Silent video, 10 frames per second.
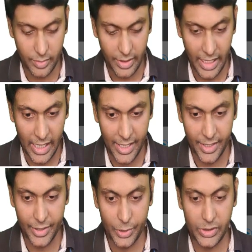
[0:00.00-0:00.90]
And
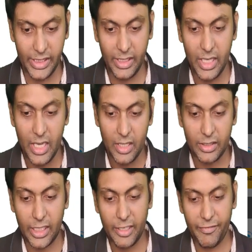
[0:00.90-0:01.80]
you see
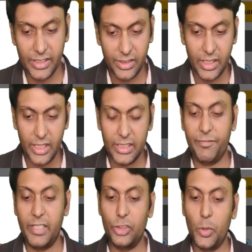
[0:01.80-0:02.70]
the difference in the
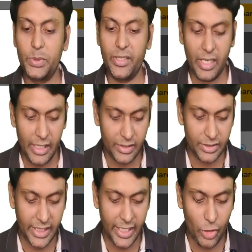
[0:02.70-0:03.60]
first option and the
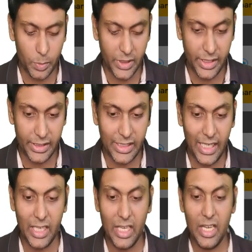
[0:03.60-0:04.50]
second option is
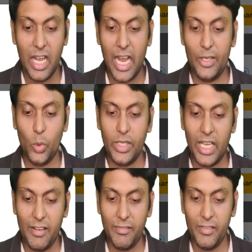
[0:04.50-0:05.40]
that I don't
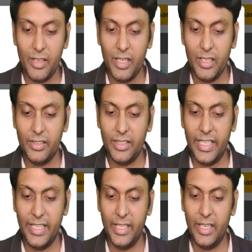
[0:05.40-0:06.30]
have
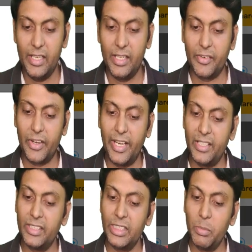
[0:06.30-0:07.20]
the greater
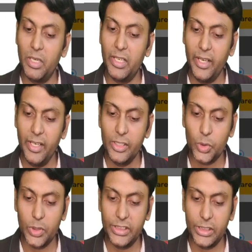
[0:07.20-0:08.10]
than symbol here, so
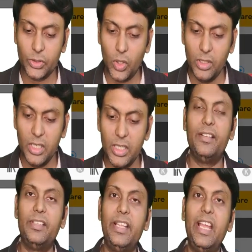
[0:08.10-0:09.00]
this is wrong.
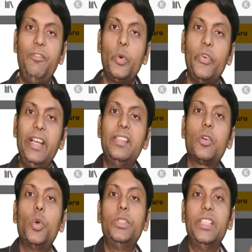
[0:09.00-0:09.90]
They have to read the
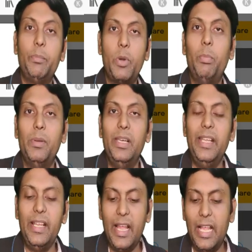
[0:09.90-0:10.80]
question properly,
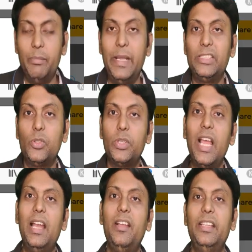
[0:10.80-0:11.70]
and based on
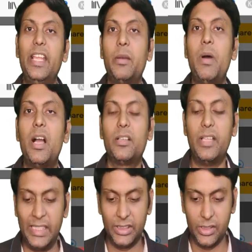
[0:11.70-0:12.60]
that they can mark the
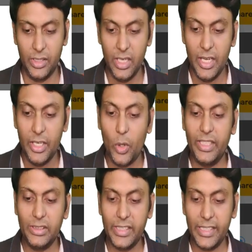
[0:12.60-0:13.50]
answer. Now in
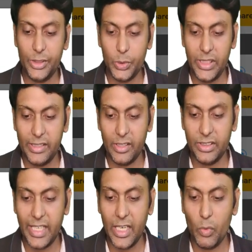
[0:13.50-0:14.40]
this case, you see the
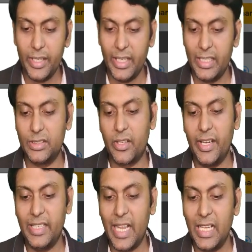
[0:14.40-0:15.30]
second one is the
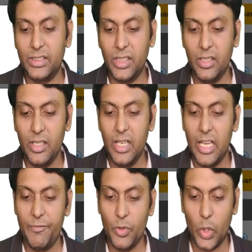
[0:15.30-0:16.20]
correct answer
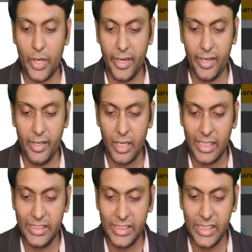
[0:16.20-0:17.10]
if you are a
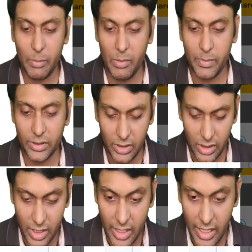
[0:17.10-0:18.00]
HTML person,
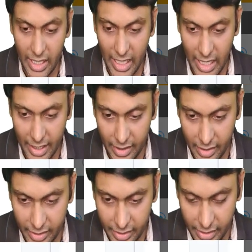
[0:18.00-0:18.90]
and
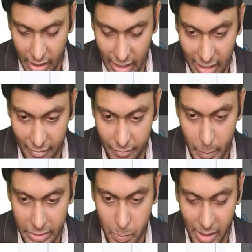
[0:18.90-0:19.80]
I have
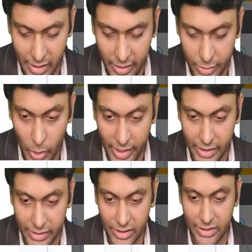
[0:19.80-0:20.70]
misspelled it, so I
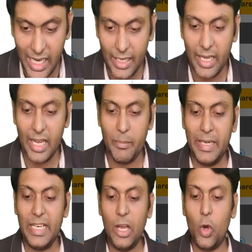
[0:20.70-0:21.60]
can just add
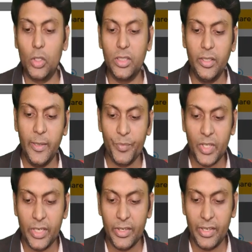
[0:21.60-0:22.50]
meta author,
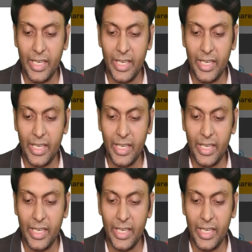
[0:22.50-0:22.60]
right?